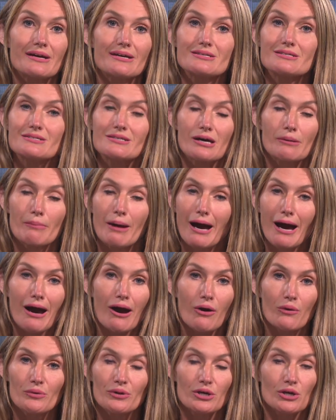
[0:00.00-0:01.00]
is
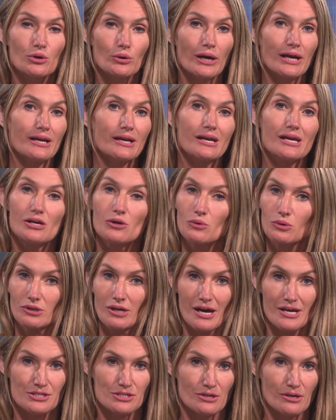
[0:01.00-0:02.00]
somehow the great
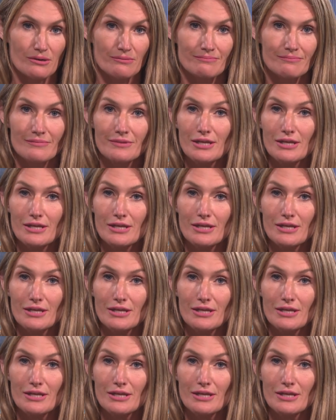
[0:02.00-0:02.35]
equalizer,